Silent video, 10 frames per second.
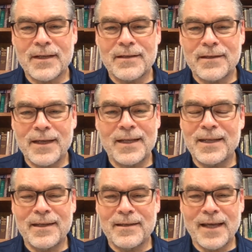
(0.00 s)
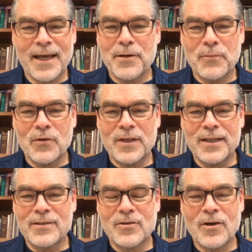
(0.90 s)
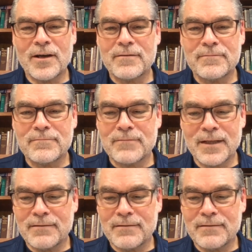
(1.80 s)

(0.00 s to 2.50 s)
any animal, any dog, that